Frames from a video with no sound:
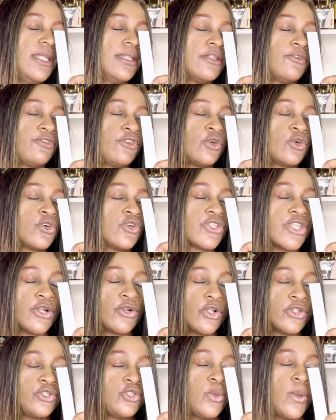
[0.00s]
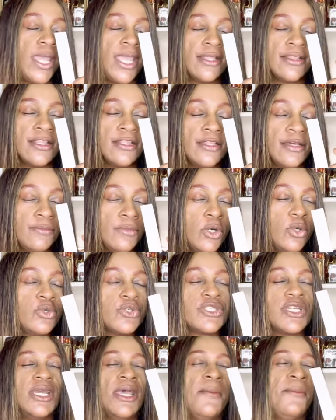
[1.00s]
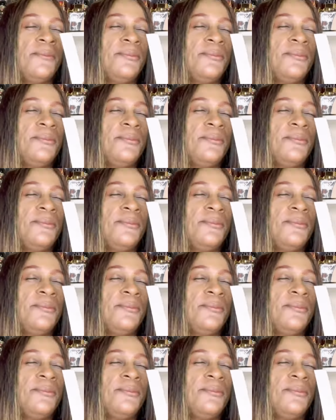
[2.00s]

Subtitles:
The florals are not doing the most,